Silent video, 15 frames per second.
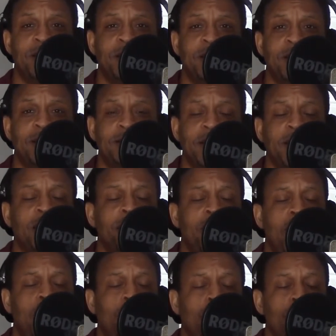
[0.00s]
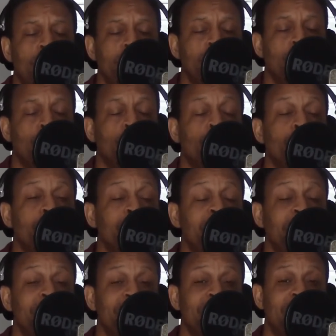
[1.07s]
Think of how the earth takes
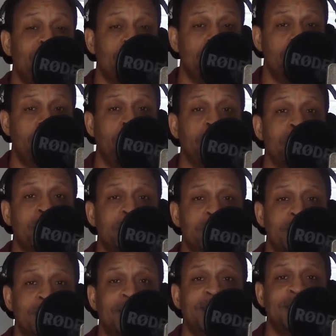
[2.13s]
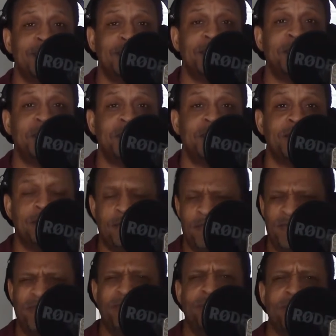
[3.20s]
care of us.
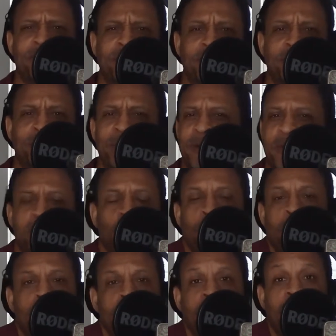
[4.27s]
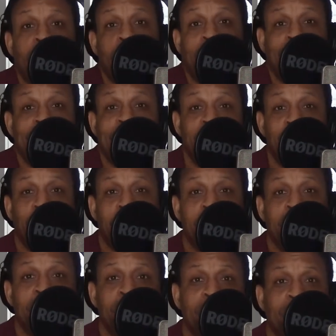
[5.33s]
We don't even think about that, do we?
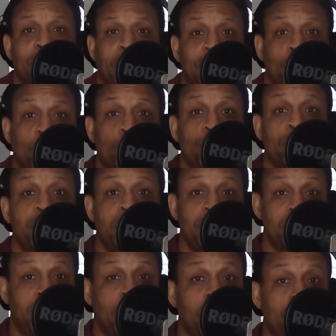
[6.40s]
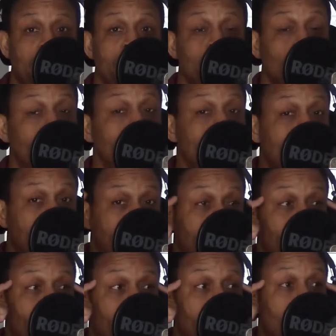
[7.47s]
How the earth takes care of us. We need to think
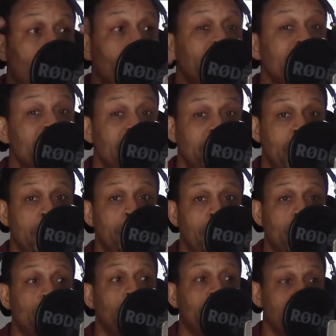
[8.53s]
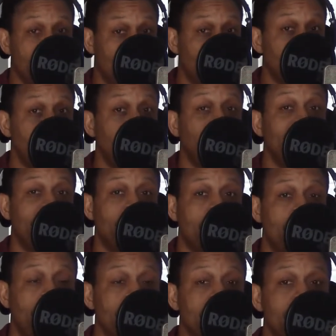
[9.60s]
about how we can take care of the earth, because the earth's taking care of
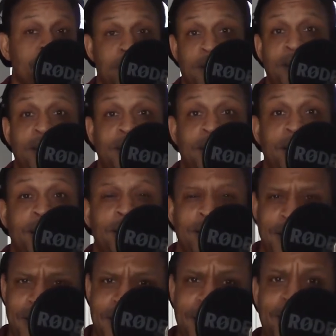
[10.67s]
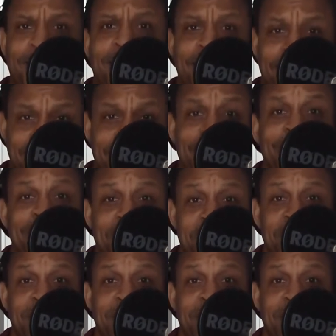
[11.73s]
us. Yeah, it is.